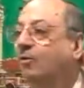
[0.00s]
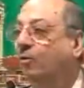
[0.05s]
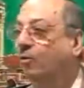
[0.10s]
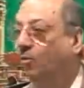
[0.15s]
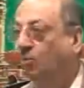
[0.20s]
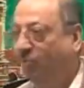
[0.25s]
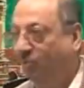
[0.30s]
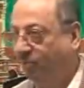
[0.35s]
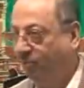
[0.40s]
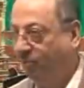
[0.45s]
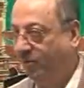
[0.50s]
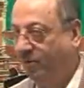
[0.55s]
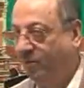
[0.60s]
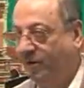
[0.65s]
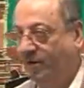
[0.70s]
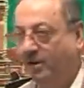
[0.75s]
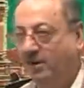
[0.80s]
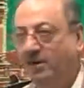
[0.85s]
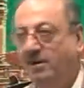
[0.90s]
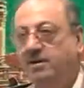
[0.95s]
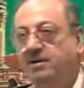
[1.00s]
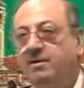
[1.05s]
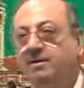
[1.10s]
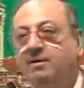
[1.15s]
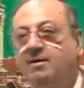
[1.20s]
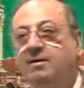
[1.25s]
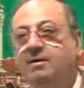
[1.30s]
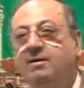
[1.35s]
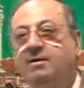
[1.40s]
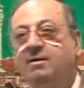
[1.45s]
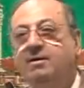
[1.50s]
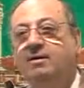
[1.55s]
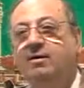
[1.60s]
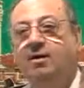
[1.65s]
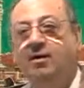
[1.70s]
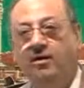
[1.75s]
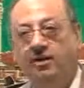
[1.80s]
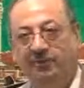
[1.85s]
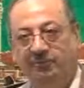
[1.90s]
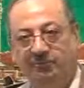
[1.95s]
word,
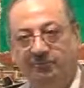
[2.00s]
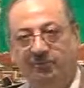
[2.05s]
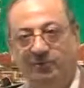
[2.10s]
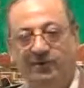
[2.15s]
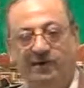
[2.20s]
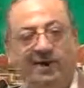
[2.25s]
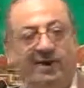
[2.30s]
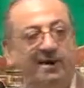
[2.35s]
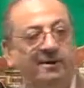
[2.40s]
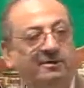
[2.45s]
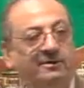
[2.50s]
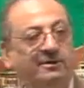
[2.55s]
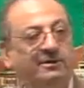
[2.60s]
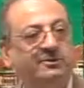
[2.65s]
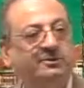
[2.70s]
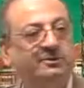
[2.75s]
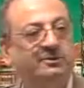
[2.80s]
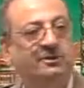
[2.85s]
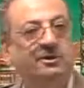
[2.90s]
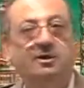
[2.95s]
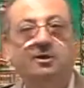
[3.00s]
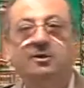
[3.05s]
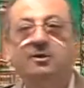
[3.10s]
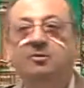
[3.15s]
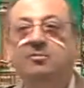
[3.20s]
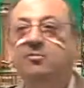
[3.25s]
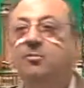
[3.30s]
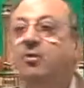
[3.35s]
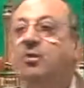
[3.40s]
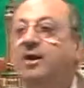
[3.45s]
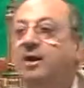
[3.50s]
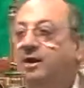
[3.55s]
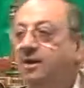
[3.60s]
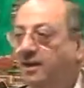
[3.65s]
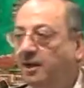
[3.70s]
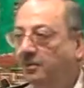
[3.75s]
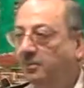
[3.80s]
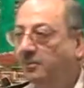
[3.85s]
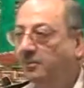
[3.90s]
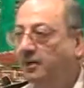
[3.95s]
or if you hear this
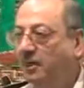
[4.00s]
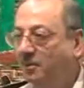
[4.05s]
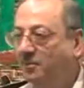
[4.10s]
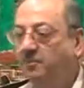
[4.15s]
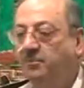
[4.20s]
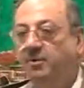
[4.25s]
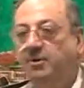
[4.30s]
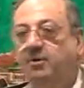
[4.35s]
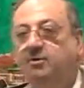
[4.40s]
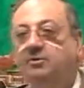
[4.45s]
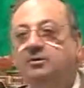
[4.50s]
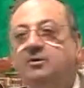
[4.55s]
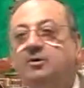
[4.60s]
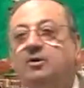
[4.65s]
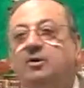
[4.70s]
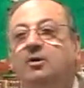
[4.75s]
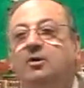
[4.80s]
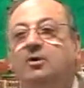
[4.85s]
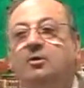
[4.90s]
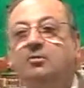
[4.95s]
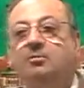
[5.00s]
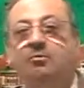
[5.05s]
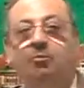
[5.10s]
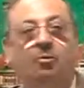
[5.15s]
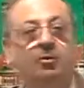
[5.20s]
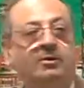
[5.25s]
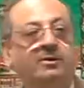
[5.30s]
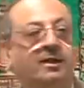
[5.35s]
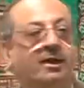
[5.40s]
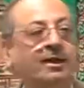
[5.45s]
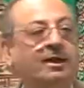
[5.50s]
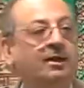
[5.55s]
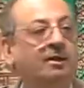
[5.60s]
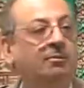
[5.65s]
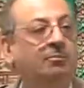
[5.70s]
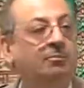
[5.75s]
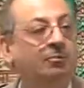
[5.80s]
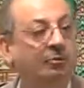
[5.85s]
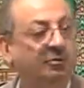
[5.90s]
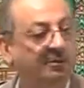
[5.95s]
murakkab, compound,
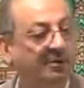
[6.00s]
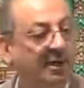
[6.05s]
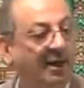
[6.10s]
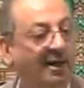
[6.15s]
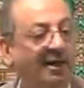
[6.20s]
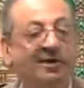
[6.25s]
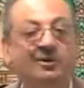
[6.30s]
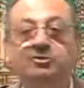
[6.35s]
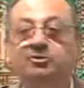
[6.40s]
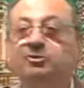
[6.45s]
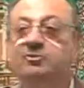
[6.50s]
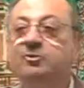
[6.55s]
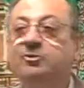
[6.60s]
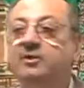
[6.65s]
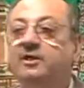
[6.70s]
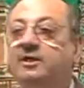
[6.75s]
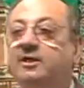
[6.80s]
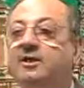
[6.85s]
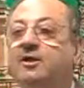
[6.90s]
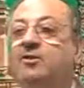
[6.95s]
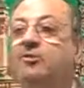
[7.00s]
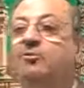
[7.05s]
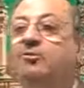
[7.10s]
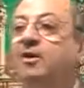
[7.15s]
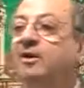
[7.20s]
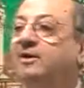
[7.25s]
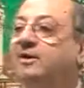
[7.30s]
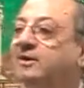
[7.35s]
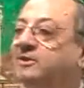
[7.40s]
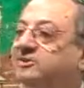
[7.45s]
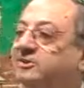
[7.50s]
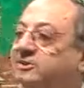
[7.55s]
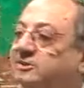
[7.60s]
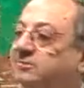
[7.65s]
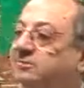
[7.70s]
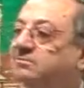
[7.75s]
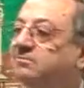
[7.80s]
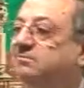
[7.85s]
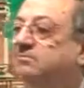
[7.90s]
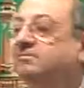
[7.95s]
Muntahal Jumu'i, what does it
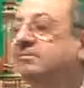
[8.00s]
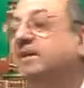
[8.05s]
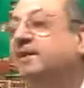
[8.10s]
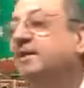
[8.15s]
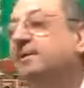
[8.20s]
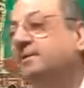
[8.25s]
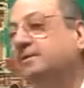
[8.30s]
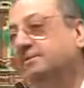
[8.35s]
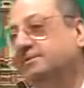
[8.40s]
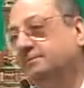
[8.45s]
mean?